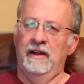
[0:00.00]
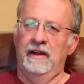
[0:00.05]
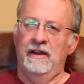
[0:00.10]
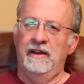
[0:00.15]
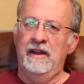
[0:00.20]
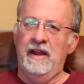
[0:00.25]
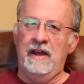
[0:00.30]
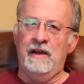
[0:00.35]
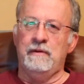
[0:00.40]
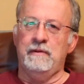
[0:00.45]

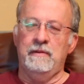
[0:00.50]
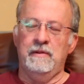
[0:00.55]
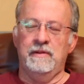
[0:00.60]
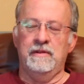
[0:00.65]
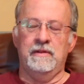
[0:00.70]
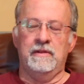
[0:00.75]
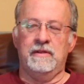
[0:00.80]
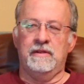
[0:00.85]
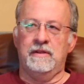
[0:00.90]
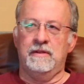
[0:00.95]
Now,
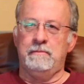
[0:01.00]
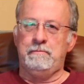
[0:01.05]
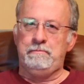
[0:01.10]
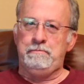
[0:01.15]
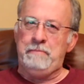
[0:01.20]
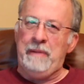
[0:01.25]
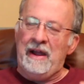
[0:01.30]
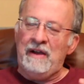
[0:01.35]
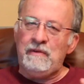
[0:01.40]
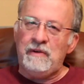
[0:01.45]

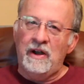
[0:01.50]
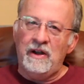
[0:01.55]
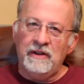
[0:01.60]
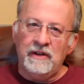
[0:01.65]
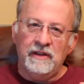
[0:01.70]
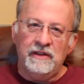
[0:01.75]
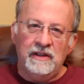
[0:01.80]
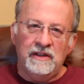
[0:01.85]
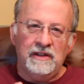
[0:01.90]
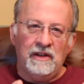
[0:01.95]
background
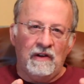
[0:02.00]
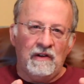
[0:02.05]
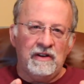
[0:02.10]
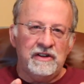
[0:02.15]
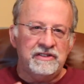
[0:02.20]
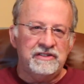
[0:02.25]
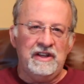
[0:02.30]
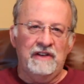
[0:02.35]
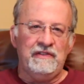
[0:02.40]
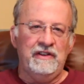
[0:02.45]
on the
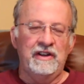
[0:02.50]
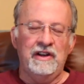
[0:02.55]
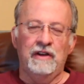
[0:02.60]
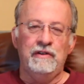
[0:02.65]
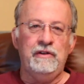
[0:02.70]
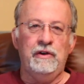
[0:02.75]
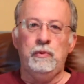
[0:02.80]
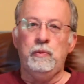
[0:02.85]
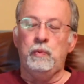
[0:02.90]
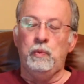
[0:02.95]

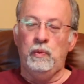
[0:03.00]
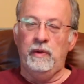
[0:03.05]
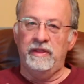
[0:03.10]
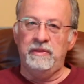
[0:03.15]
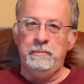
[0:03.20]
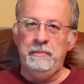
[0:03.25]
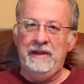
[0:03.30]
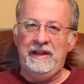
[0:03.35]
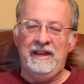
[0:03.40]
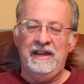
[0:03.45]
R700
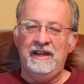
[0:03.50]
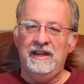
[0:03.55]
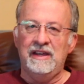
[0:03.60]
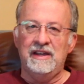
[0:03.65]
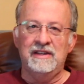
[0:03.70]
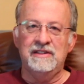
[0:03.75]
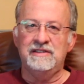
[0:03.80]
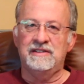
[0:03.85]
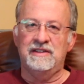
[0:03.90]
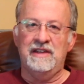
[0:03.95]
with me
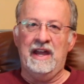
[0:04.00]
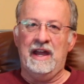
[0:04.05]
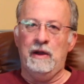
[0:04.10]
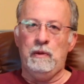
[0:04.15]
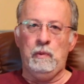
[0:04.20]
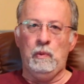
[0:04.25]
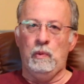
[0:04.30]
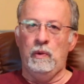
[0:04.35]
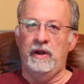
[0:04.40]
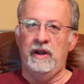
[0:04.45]
is
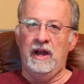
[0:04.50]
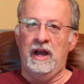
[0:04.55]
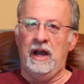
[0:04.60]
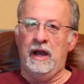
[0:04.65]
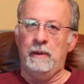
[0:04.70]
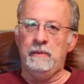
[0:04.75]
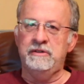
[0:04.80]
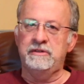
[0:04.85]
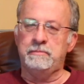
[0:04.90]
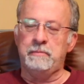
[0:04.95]
that when
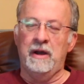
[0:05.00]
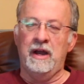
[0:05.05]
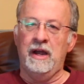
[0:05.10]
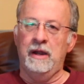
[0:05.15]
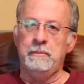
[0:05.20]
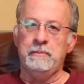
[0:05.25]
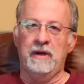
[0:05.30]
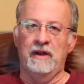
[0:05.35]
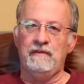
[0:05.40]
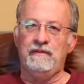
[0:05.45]
I was
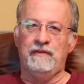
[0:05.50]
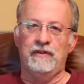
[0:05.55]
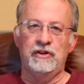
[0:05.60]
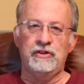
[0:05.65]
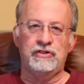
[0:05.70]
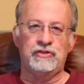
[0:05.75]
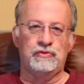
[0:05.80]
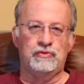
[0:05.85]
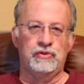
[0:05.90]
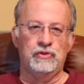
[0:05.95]
buying my
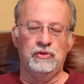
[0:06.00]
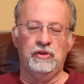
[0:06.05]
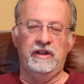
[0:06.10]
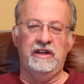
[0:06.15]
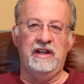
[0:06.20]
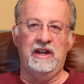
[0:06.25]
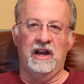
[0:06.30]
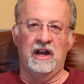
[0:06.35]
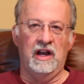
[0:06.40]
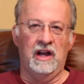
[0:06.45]
first
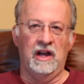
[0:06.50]
truly